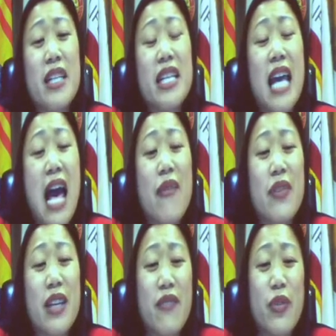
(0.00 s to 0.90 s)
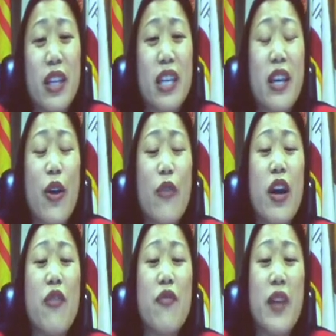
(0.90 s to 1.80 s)
been an advocate for the care
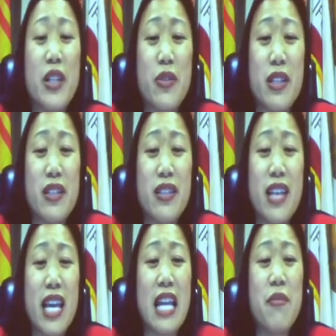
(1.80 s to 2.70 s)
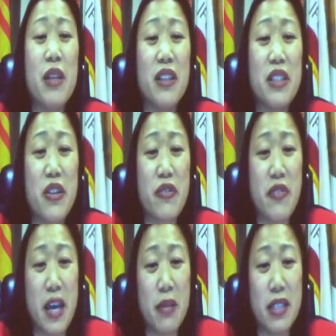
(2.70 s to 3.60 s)
about veterans and military
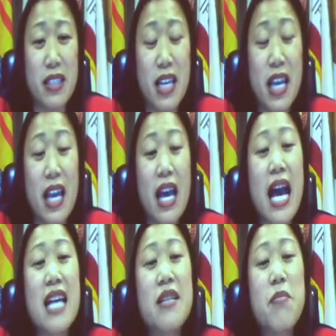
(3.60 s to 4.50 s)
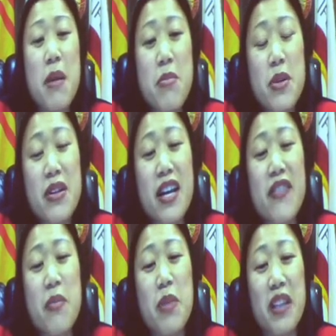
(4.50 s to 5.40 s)
families. As a member of
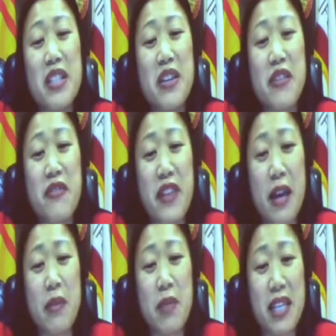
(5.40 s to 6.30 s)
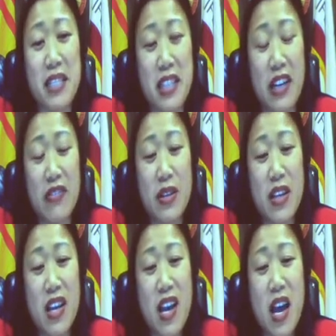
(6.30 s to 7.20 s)
the military family myself,
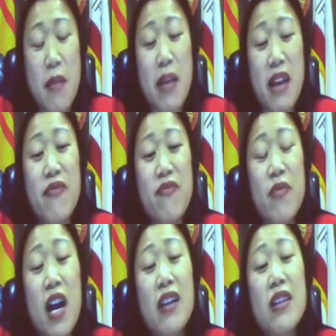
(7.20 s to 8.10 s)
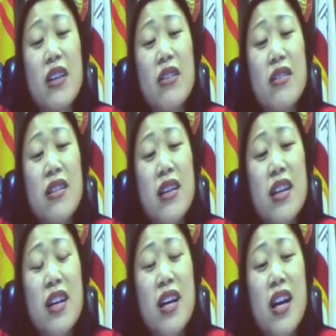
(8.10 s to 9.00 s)
my uncle
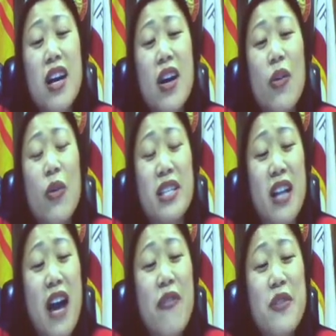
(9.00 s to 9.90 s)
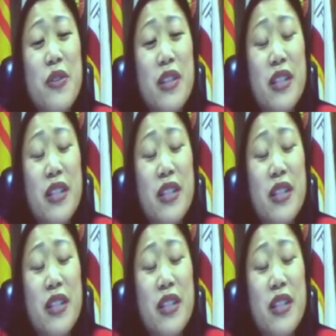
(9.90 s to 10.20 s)
was an officer